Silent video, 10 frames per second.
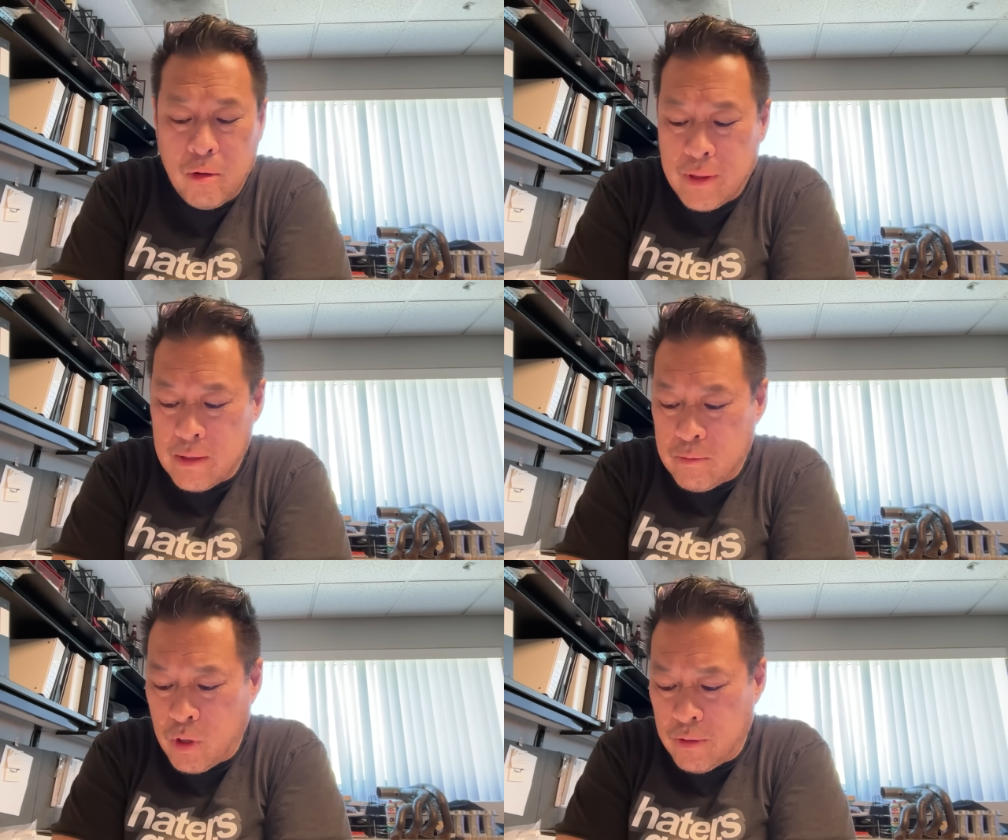
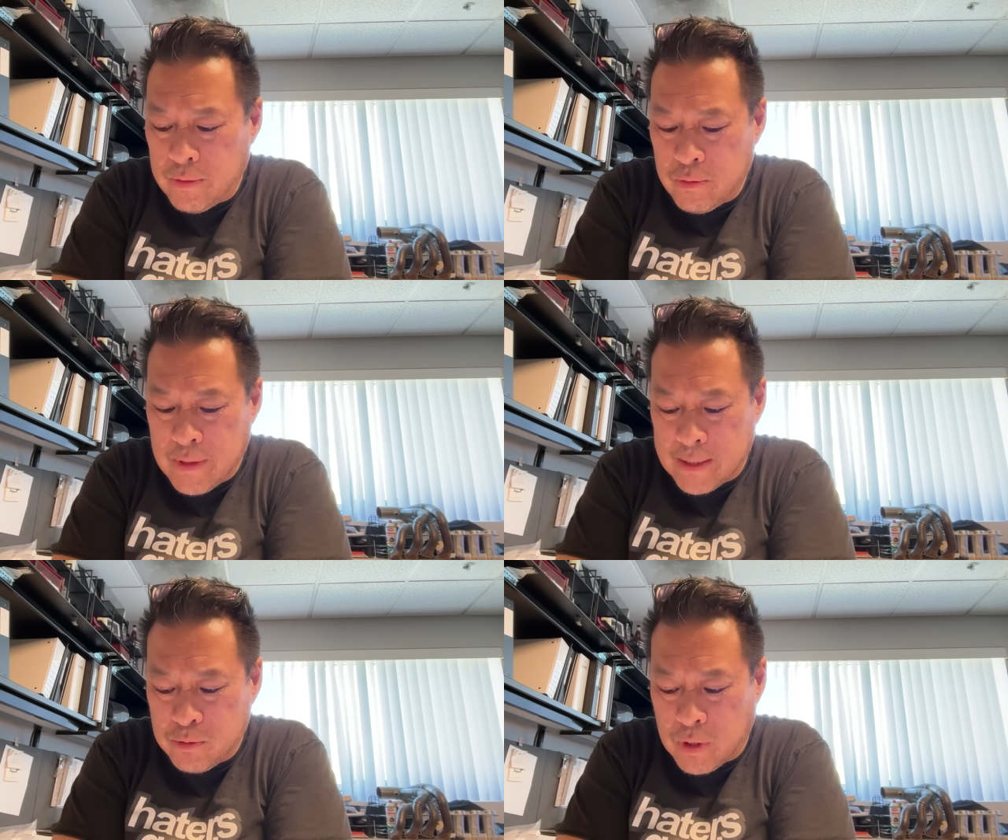Oh, well,
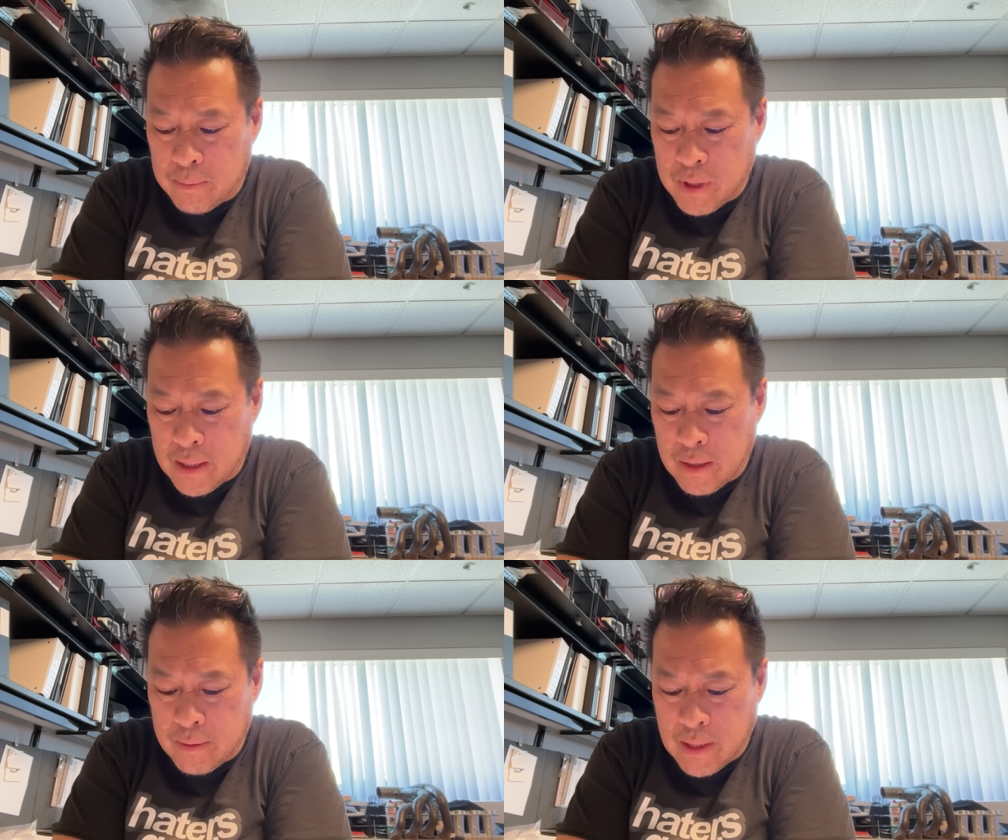that's what I'm
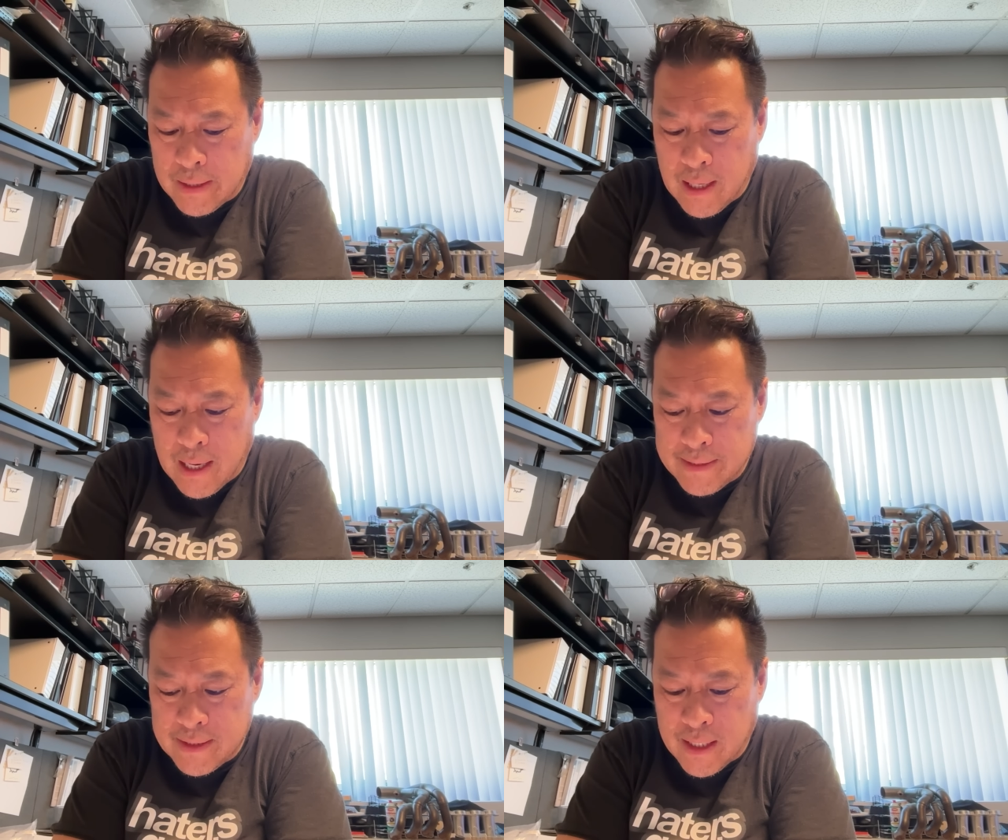talking about. Like
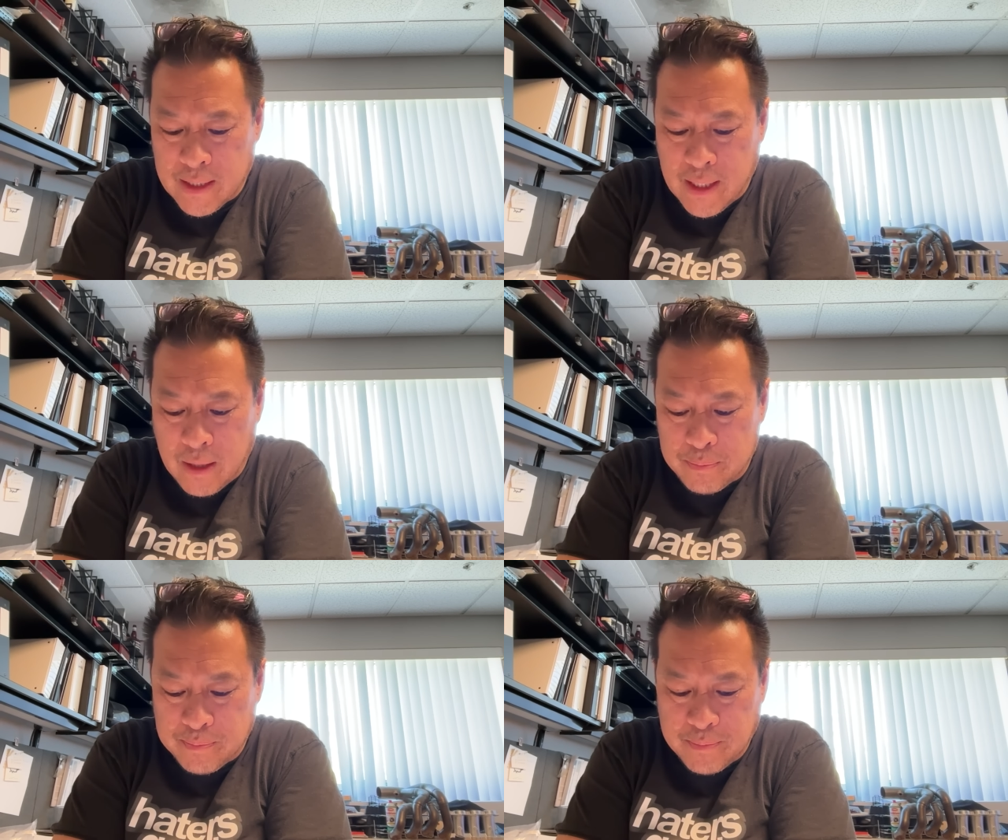I set it
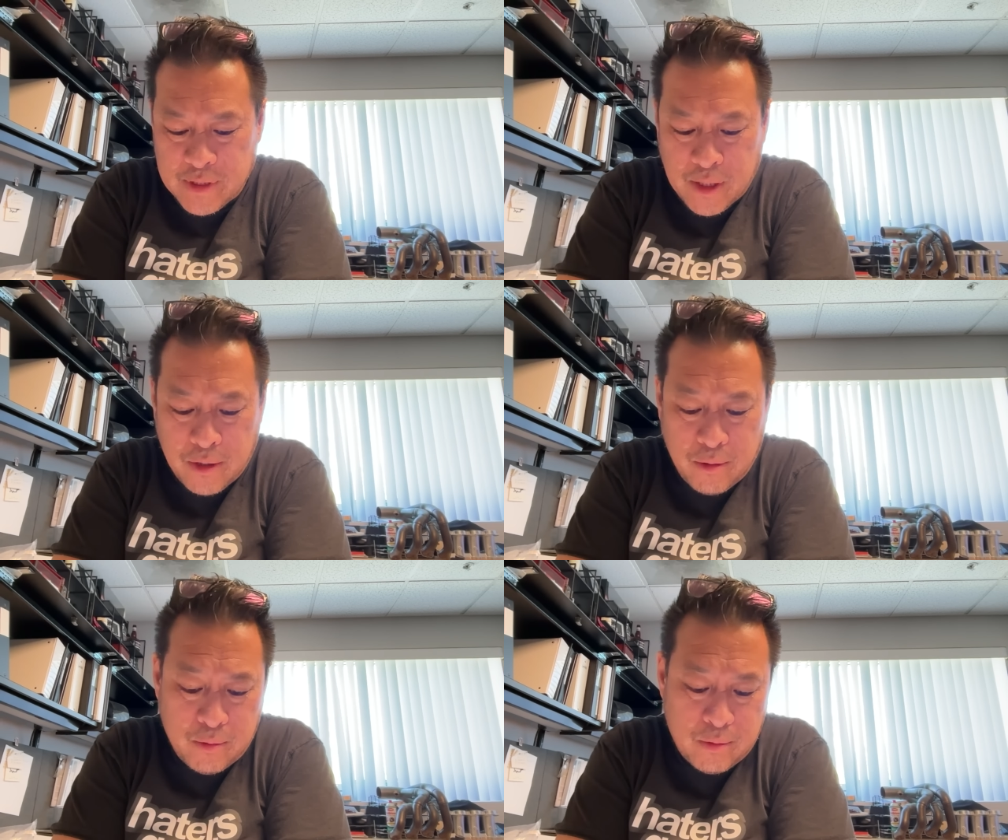up
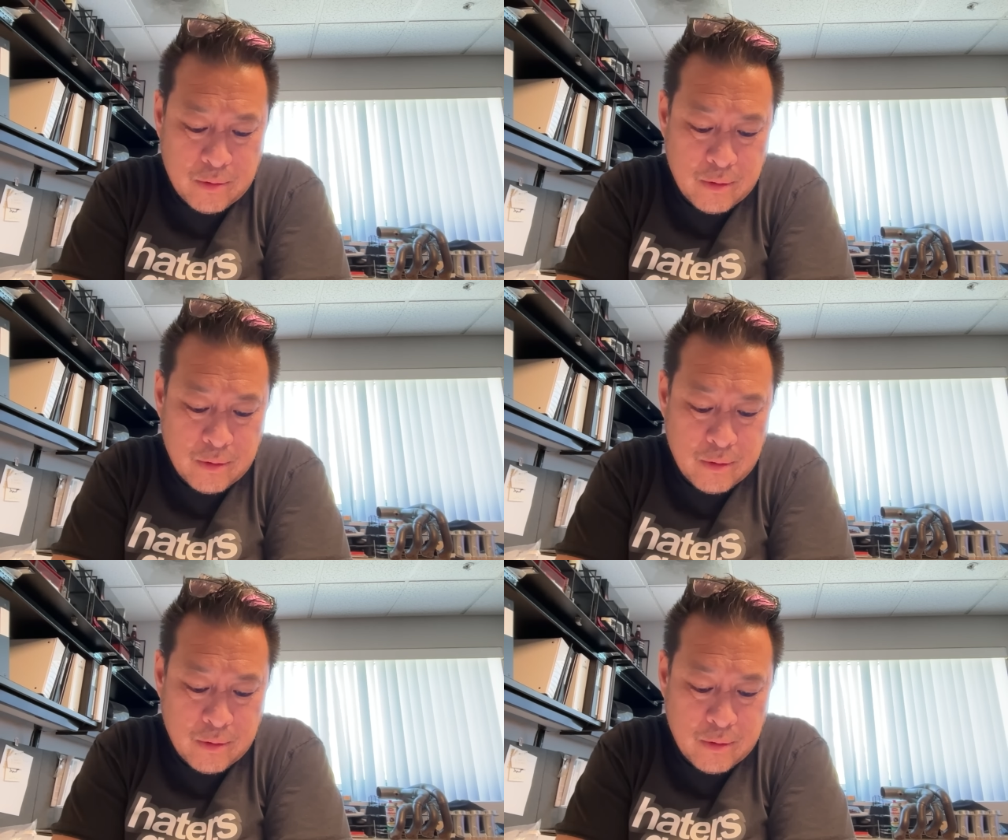so